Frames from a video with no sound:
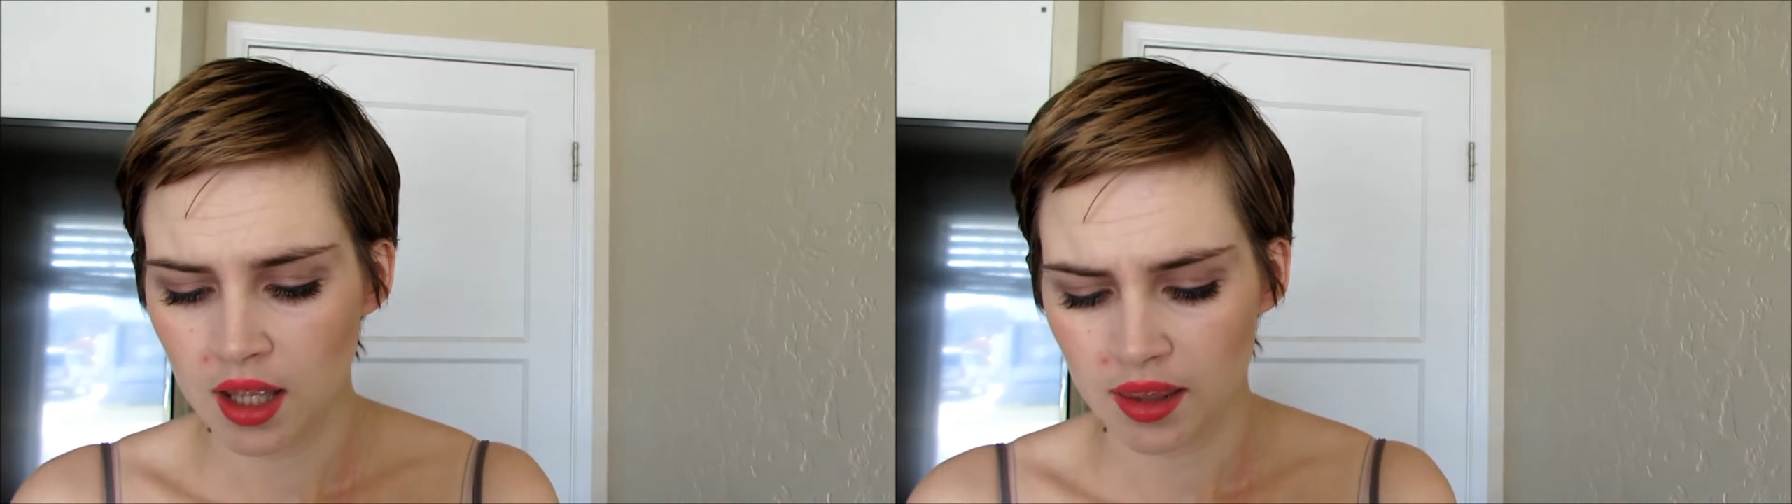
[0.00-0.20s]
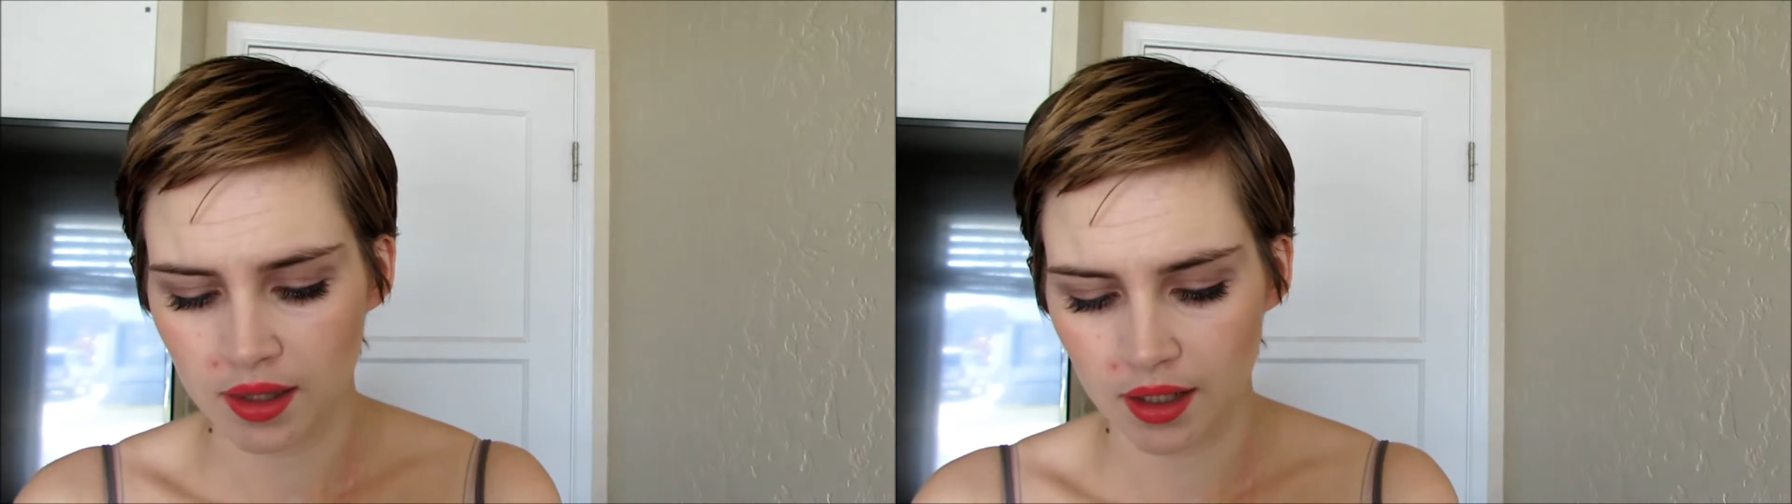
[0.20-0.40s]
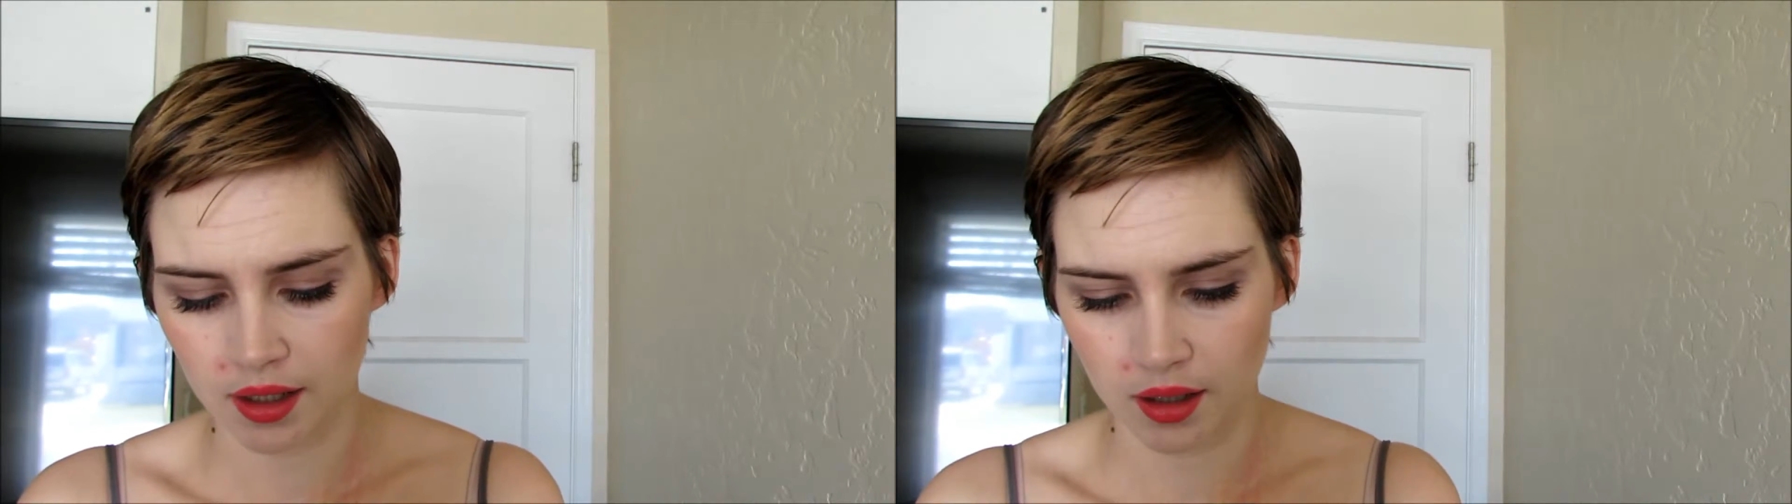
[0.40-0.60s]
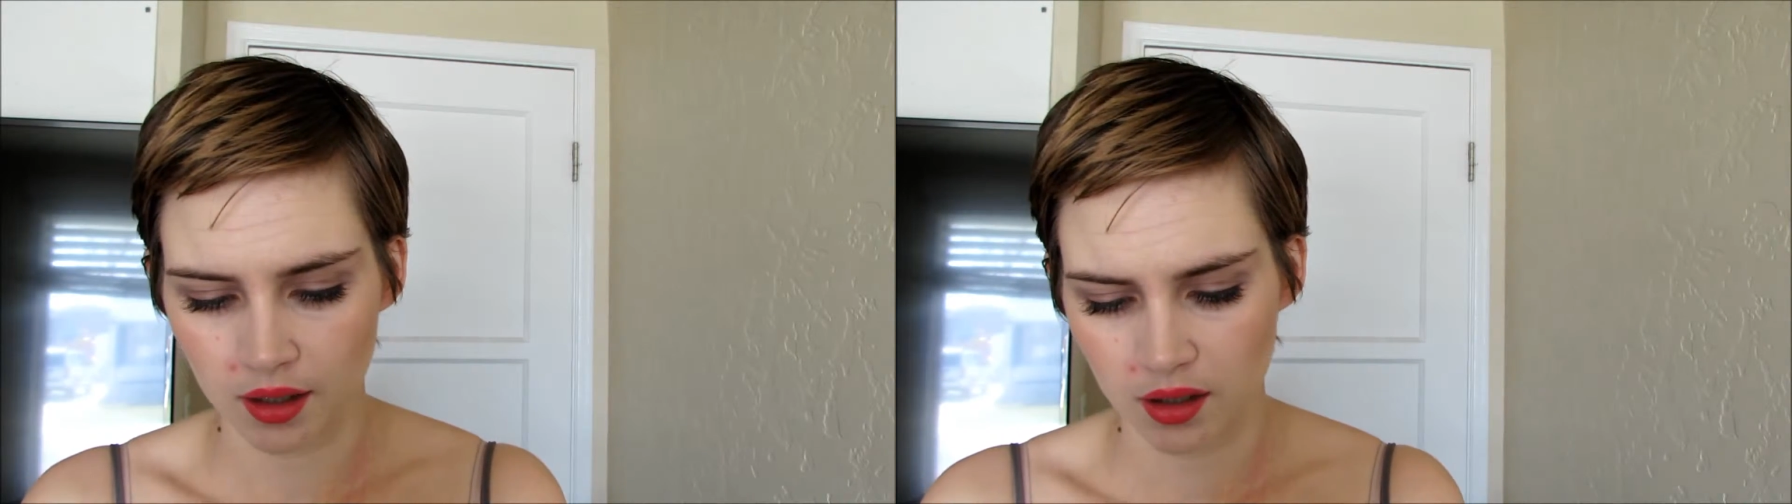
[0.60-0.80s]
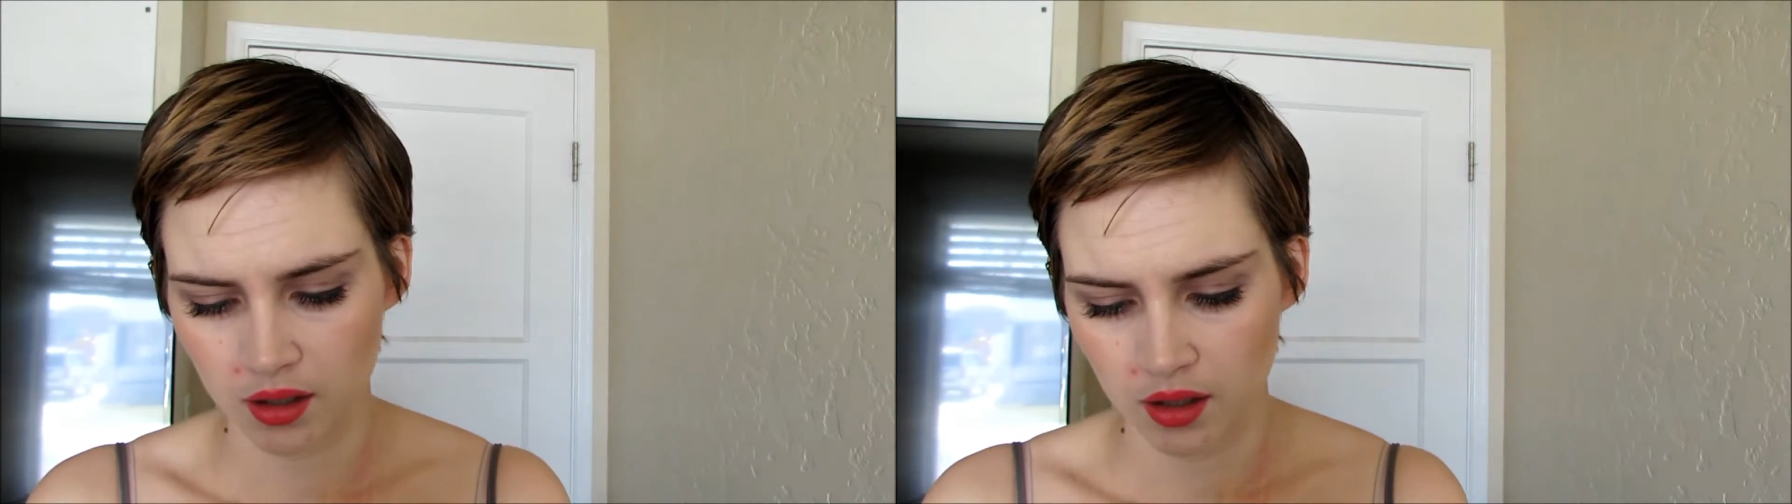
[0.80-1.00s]

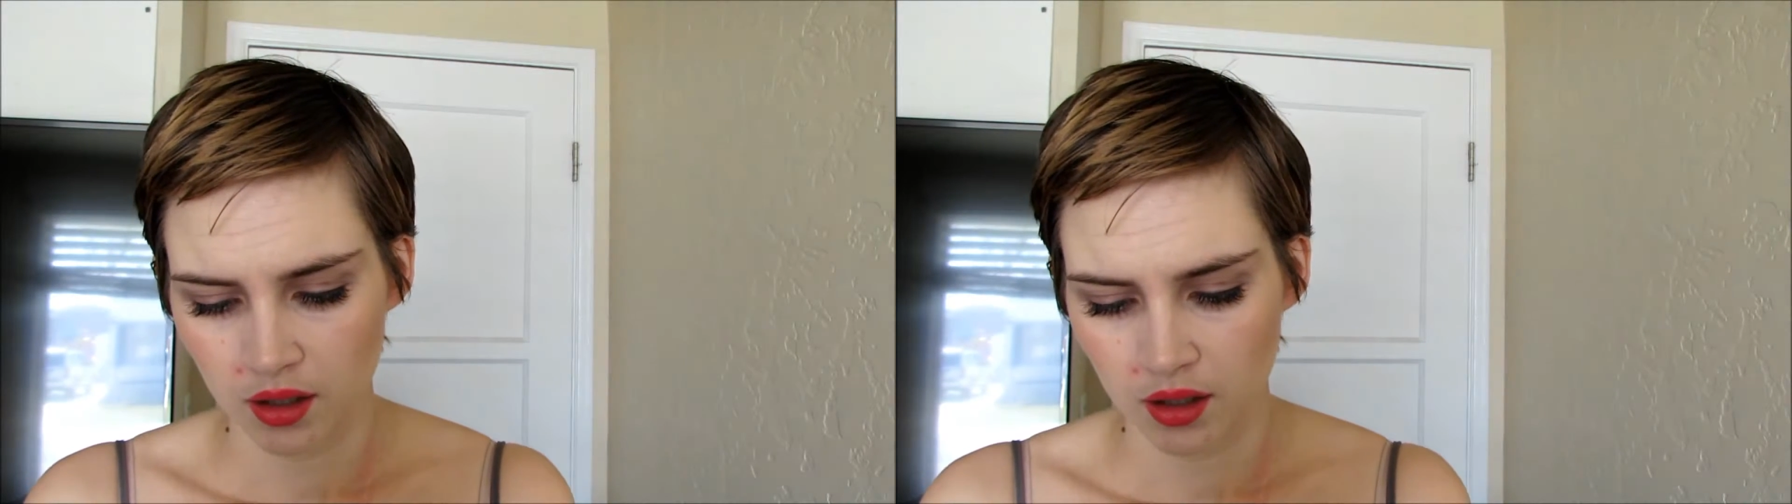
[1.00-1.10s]
The